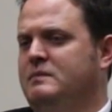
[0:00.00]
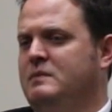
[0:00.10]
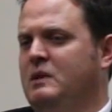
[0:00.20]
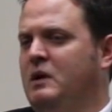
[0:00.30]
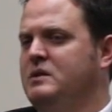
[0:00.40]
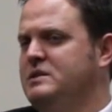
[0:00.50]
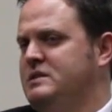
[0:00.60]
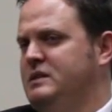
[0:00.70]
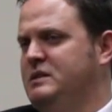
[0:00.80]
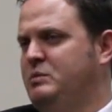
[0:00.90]

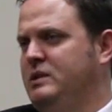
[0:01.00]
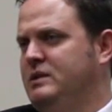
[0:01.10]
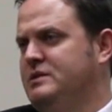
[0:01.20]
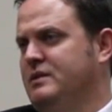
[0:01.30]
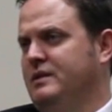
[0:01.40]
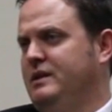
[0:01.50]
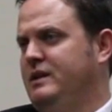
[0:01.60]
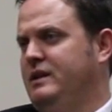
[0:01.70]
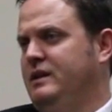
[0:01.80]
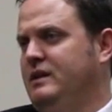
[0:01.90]
largest expenditure in
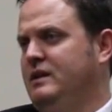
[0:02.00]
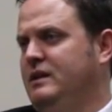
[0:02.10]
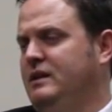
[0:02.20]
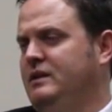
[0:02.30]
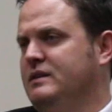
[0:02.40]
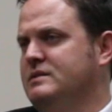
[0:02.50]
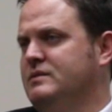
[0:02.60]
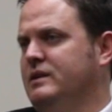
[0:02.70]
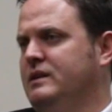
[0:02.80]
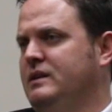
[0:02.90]
any
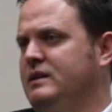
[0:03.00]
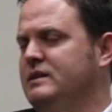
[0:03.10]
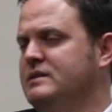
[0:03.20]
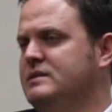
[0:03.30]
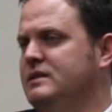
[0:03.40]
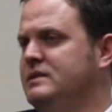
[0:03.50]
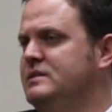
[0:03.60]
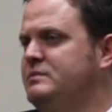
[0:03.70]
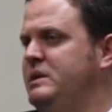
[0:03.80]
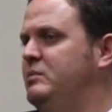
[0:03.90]
district is
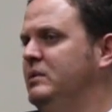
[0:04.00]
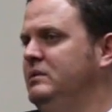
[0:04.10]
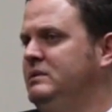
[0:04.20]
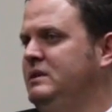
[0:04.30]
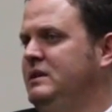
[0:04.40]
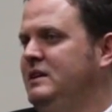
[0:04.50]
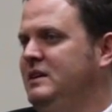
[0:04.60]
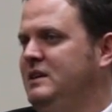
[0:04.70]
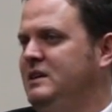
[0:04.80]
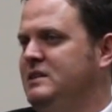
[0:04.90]
its people.
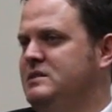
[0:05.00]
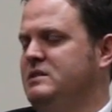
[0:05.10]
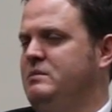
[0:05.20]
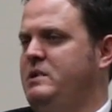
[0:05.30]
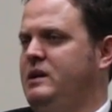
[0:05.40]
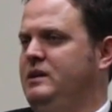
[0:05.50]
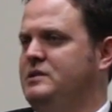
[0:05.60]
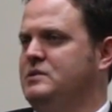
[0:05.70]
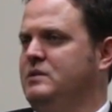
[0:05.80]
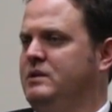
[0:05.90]
And so making
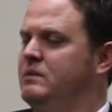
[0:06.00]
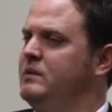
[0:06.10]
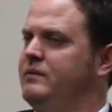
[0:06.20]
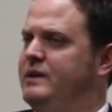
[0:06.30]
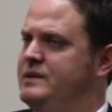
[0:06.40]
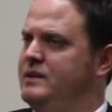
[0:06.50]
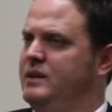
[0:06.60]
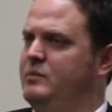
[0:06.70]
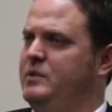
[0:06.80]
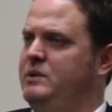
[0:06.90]
sure that we're investing
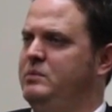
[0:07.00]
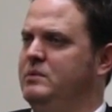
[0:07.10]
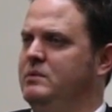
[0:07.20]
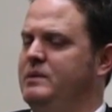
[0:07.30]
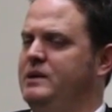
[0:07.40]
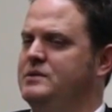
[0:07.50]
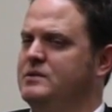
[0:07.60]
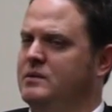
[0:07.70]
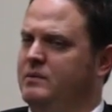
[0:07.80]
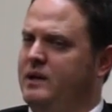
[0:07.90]
in people, we're making
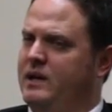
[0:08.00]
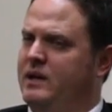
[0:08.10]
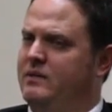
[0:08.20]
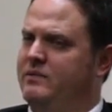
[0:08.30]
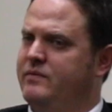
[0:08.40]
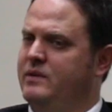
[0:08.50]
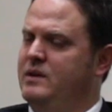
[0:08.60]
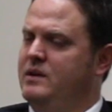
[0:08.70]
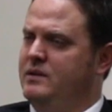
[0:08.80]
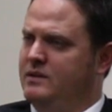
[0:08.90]
sure that we have
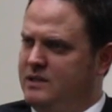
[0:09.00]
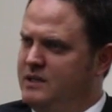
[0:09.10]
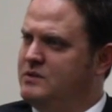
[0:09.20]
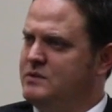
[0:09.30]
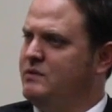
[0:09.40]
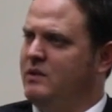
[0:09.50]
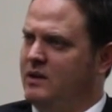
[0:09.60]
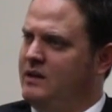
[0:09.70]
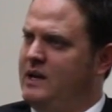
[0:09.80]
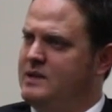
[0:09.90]
teachers for our
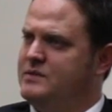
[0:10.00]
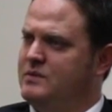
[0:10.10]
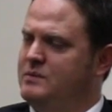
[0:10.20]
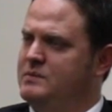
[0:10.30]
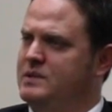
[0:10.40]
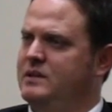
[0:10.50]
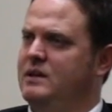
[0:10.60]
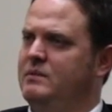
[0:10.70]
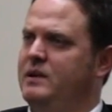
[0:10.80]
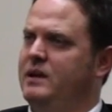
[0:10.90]
classrooms and
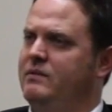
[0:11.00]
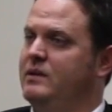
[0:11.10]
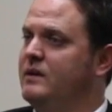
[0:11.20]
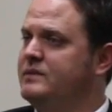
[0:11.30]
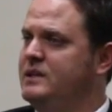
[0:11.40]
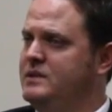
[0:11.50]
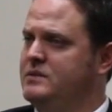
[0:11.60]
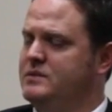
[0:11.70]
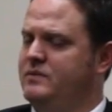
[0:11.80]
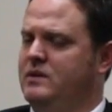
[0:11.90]
that we have enough
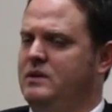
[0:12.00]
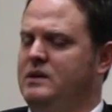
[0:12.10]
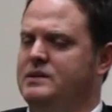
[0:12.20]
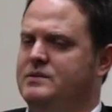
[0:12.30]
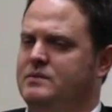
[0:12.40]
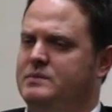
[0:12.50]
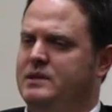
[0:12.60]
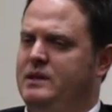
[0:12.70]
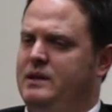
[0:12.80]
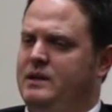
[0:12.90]
teachers for our classrooms.
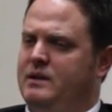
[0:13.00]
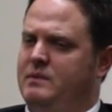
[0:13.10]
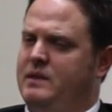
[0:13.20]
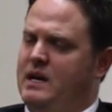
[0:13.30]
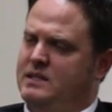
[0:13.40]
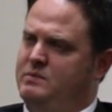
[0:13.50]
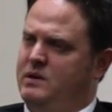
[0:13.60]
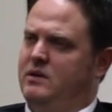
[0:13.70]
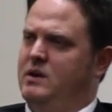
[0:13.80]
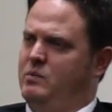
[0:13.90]
I mean, that's been
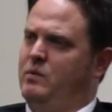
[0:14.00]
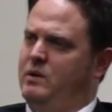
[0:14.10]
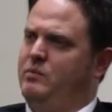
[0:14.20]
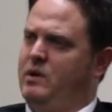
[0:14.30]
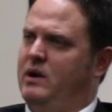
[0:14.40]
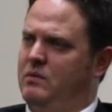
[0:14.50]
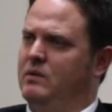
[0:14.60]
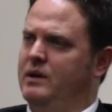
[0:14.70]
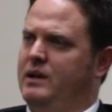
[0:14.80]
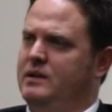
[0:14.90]
our number one
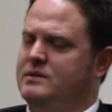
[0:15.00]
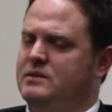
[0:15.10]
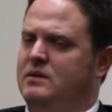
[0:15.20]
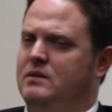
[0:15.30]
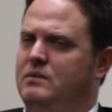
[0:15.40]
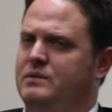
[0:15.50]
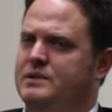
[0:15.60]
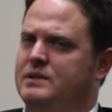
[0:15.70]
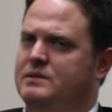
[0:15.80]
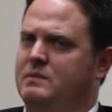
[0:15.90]
priority. So
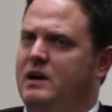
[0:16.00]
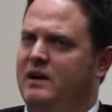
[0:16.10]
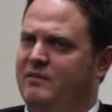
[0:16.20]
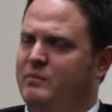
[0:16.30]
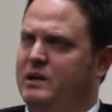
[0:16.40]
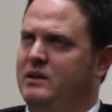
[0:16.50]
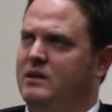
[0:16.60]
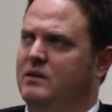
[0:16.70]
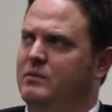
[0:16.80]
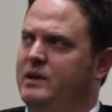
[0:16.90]
since I've been
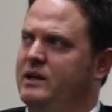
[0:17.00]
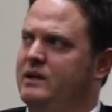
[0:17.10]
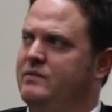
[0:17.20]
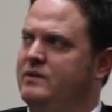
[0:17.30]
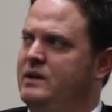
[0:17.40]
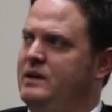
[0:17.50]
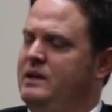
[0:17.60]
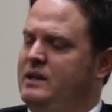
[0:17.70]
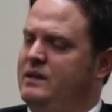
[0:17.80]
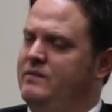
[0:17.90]
here, we have
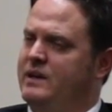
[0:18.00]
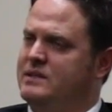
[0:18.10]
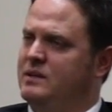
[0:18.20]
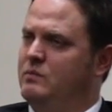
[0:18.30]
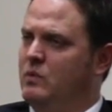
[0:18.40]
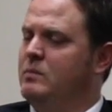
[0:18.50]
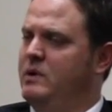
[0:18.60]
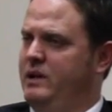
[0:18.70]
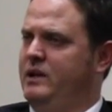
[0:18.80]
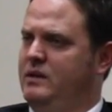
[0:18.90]
invested more
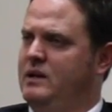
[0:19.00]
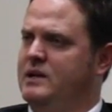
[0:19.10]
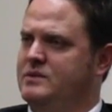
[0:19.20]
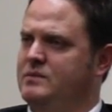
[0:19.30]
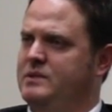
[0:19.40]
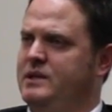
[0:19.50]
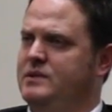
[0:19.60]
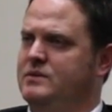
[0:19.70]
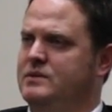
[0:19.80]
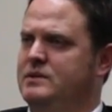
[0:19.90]
money in classroom
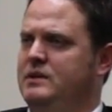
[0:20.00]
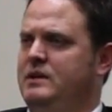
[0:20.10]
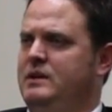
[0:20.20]
teachers.